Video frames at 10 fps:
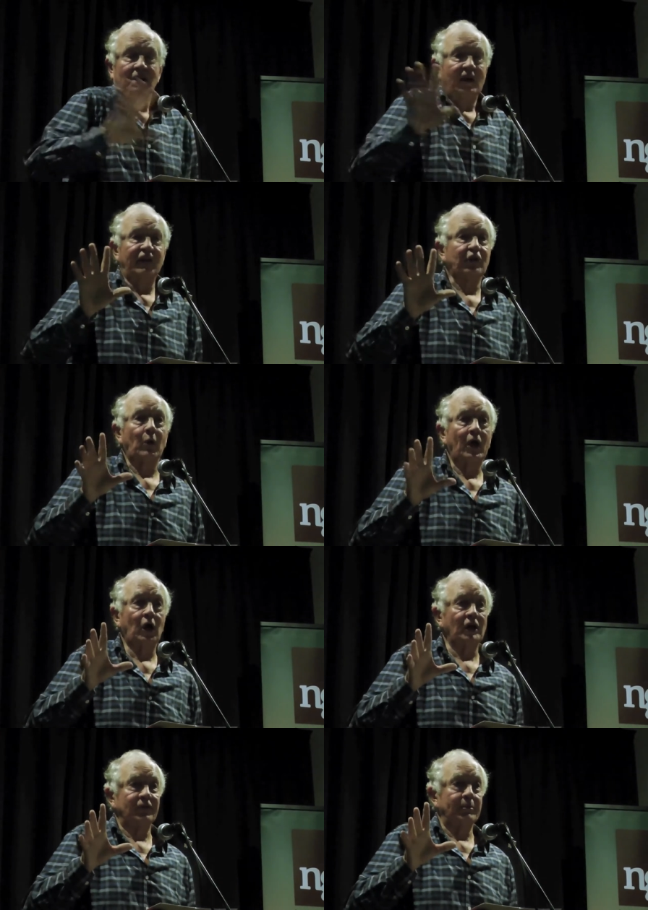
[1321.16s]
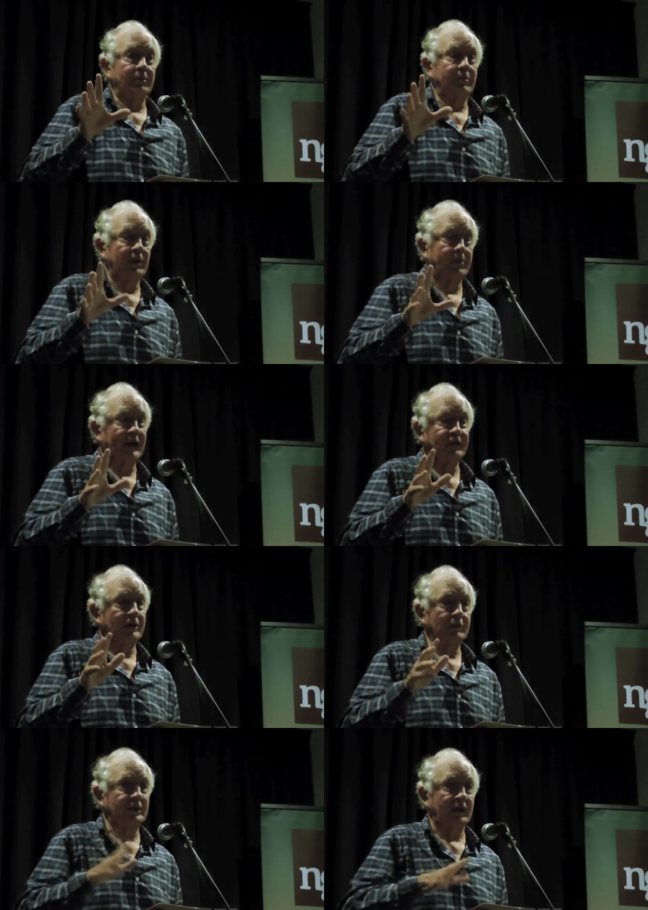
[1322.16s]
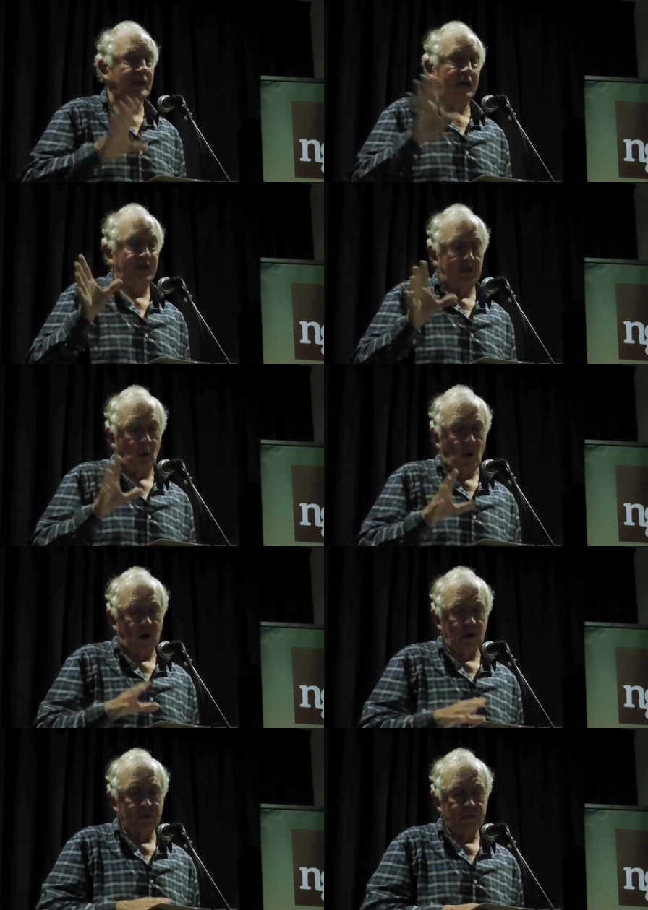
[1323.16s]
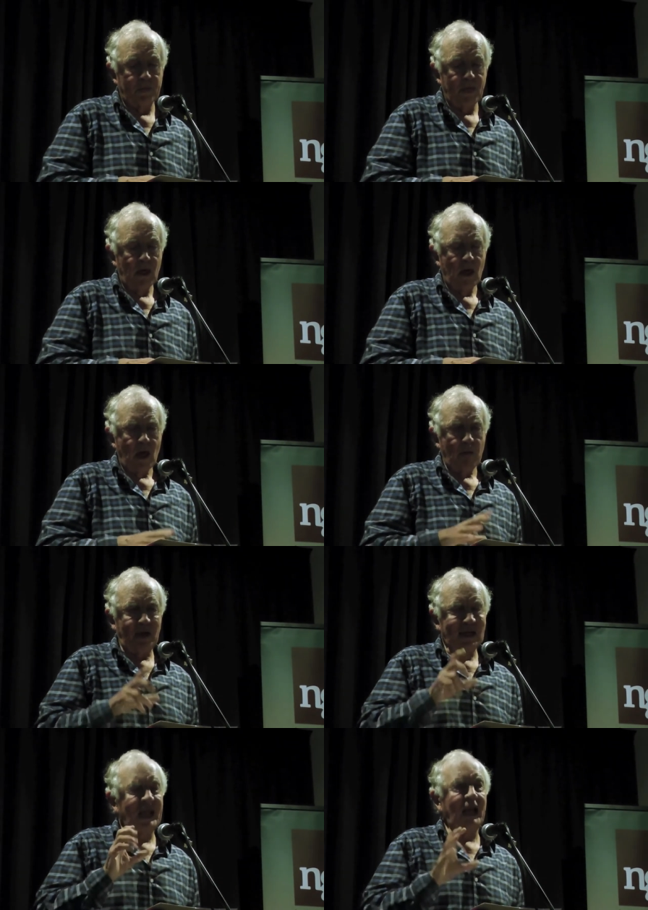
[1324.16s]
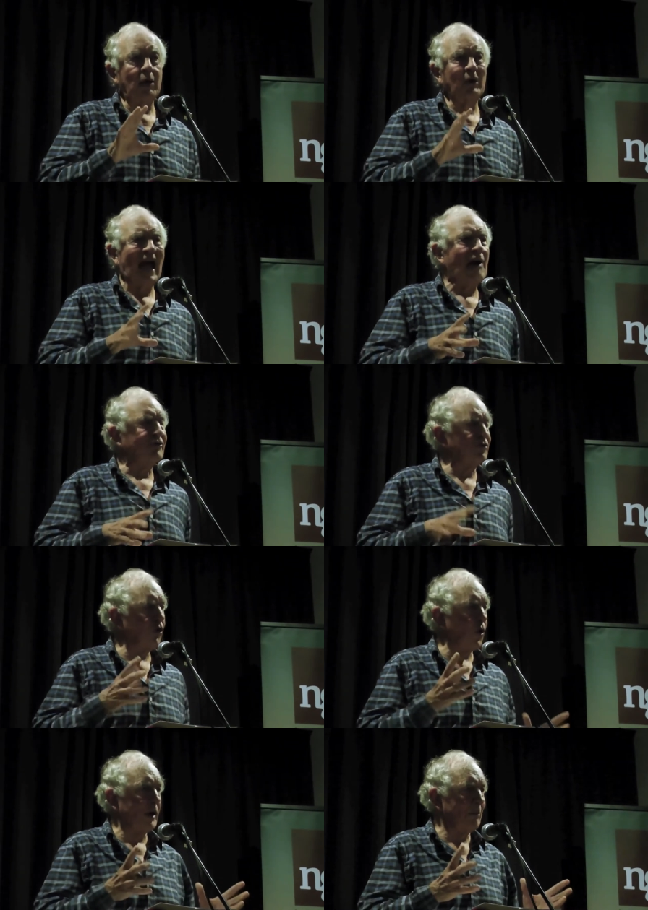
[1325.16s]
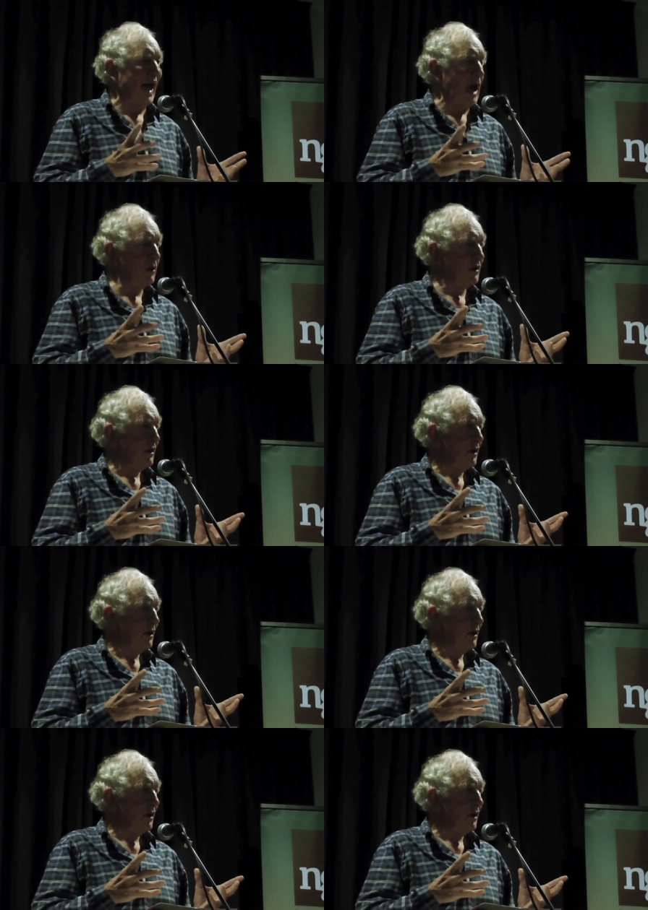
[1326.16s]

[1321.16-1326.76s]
that's all we heard about it. We didn't hear any more. But clearly, we have to talk about